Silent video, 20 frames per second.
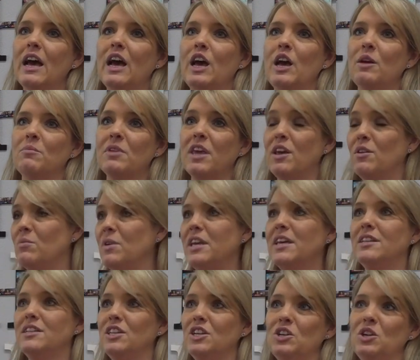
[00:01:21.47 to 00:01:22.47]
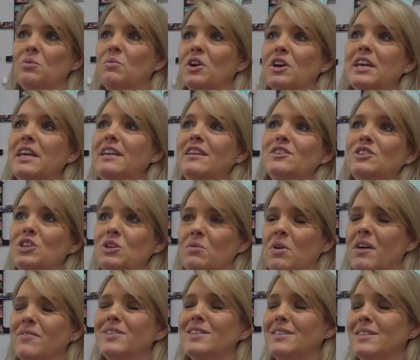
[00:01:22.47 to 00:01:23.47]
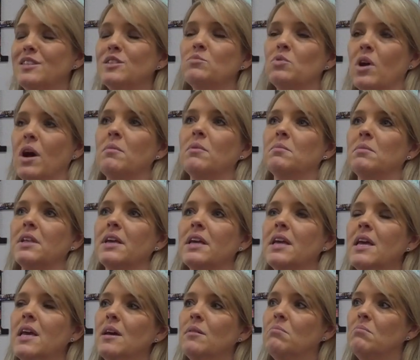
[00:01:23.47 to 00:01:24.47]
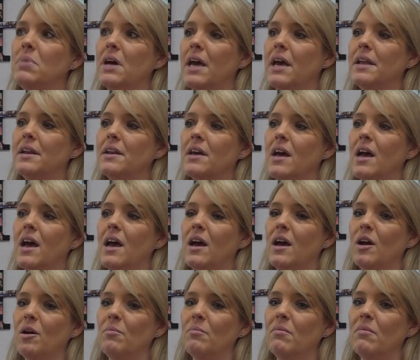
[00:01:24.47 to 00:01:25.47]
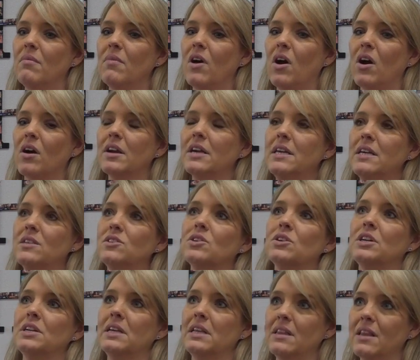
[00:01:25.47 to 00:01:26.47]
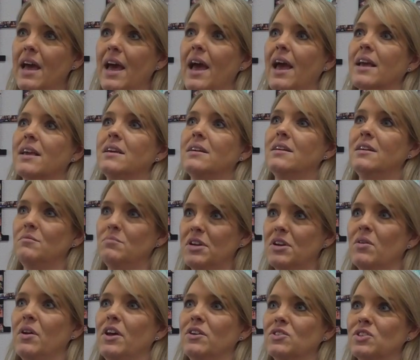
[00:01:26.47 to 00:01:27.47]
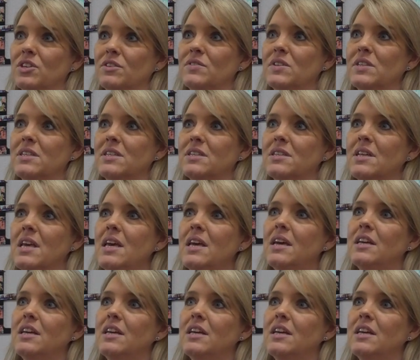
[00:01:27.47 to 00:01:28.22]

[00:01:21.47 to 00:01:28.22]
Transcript: Um, can we continue working in two offices? Probably, but um, our kids are going to lack in mental health services.